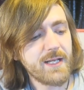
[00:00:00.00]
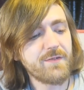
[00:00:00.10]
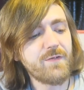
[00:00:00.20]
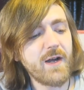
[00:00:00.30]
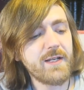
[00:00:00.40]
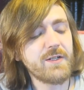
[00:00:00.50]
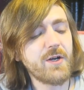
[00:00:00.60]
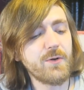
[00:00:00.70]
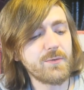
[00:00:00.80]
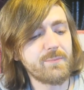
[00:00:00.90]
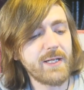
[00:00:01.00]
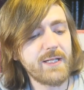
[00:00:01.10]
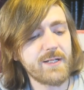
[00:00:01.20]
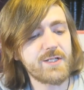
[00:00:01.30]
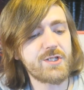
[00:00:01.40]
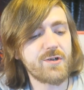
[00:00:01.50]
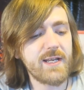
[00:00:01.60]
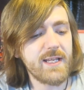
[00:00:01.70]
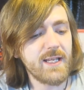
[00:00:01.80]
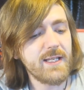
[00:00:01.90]
He had a fine curled beard and a
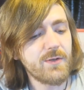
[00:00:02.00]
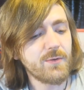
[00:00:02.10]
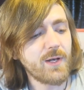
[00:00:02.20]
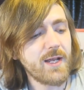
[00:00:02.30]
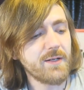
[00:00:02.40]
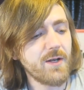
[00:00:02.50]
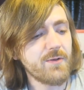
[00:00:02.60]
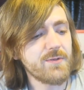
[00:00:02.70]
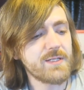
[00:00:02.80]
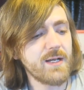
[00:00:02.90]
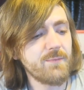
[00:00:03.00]
straight eagle-like nose,